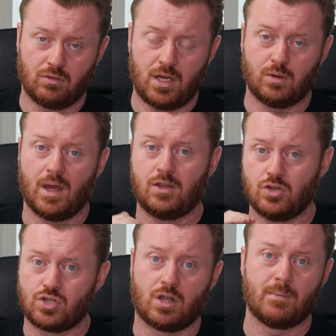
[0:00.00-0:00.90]
agree to it.
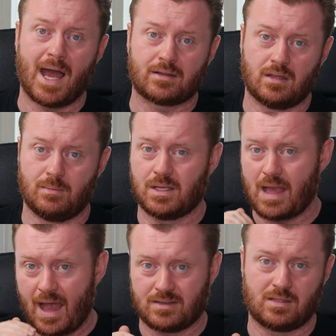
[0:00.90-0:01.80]
You should go back to them and
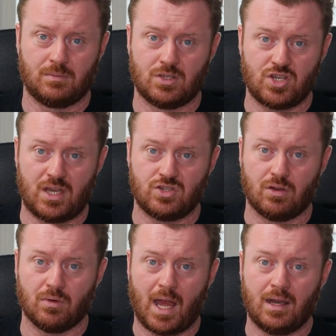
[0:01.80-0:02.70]
ask them to change
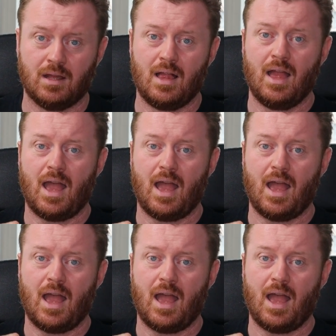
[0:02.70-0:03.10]
it, right?